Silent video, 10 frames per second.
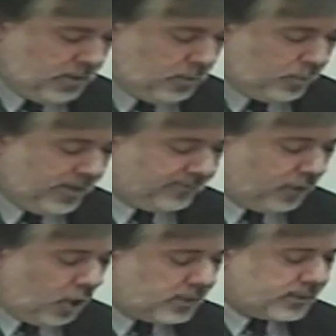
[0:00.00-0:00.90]
We have
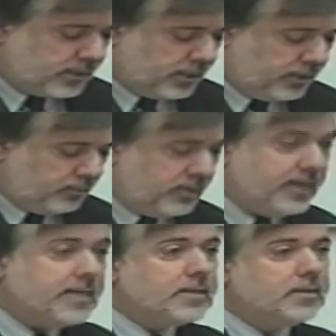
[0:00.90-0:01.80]
lost a
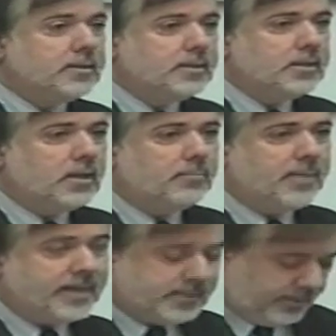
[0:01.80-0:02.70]
unique,
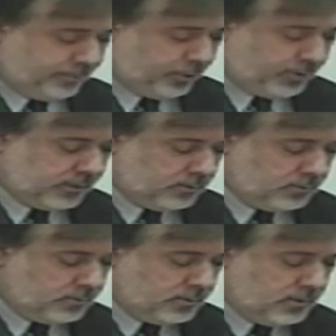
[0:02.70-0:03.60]
amazing person,
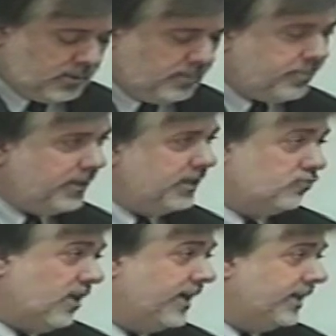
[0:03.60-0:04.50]
but his
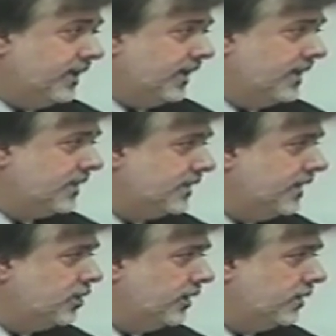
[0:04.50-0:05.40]
writing and his
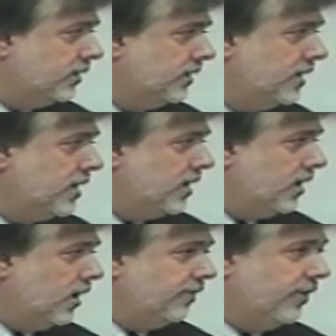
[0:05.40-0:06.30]
teaching
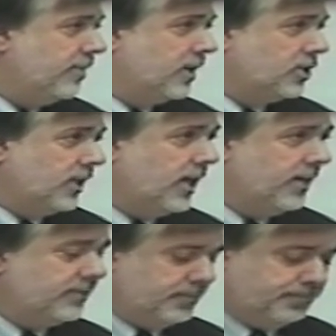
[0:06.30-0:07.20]
are very much alive.